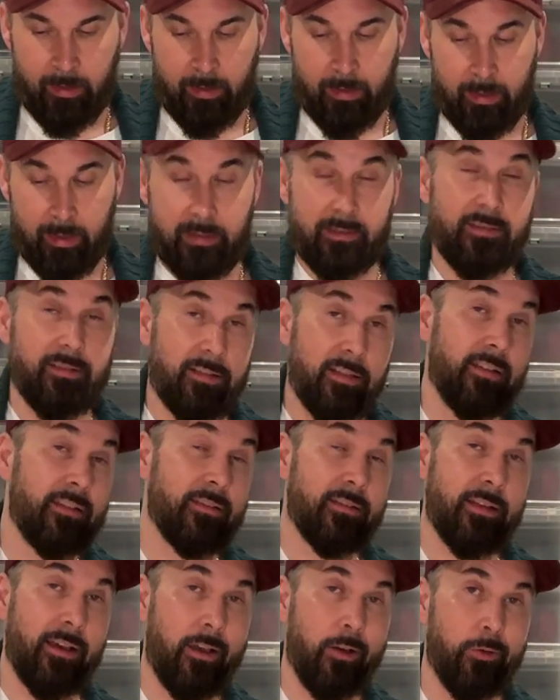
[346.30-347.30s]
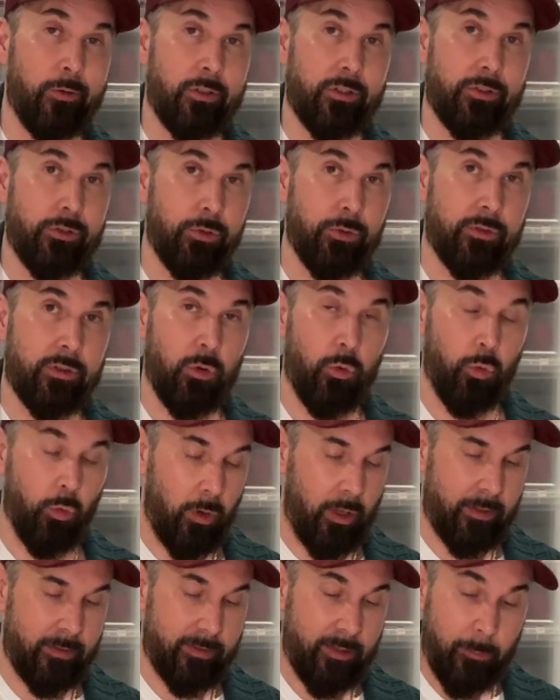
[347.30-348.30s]
And since I only use them
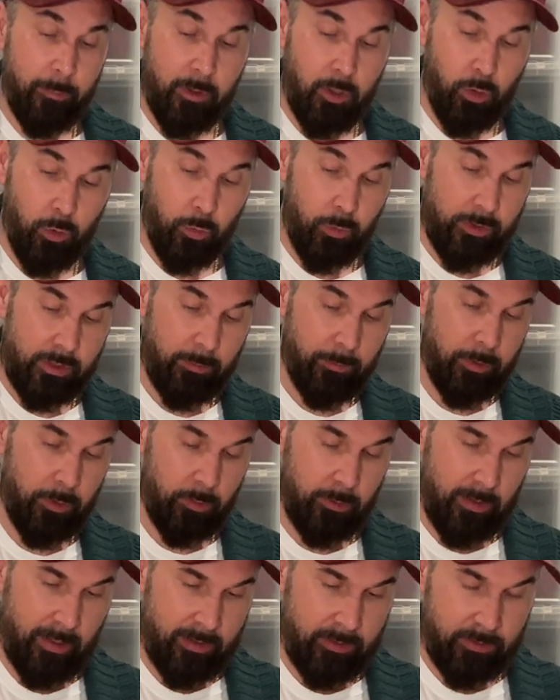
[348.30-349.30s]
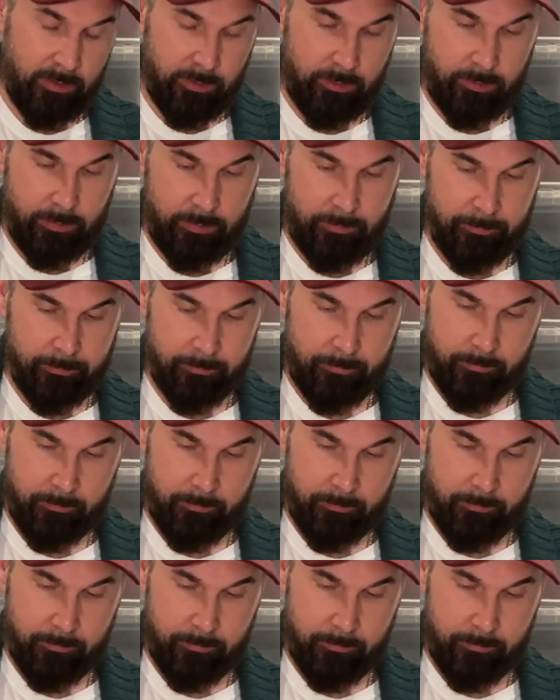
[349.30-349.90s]
once, I'm going with the blue laces.